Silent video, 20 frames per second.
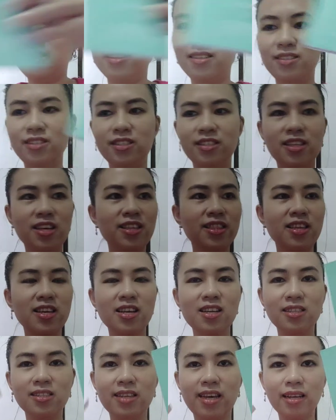There's nothing
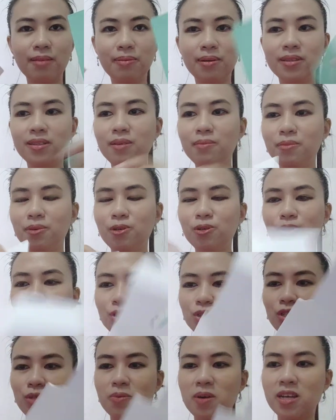inside but the
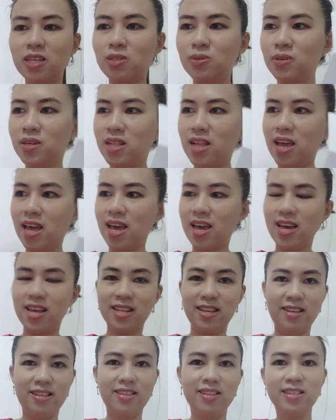user's manual
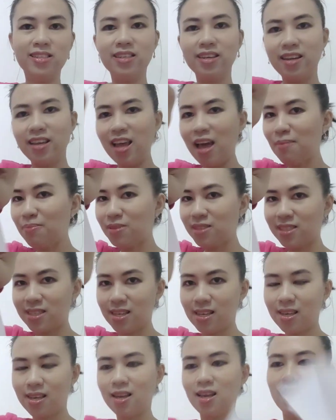and it's
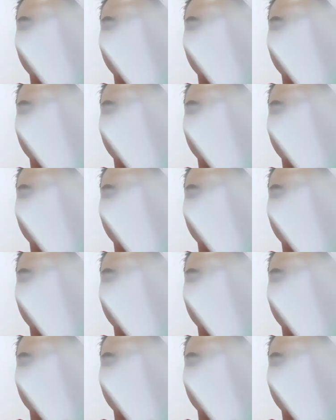empty.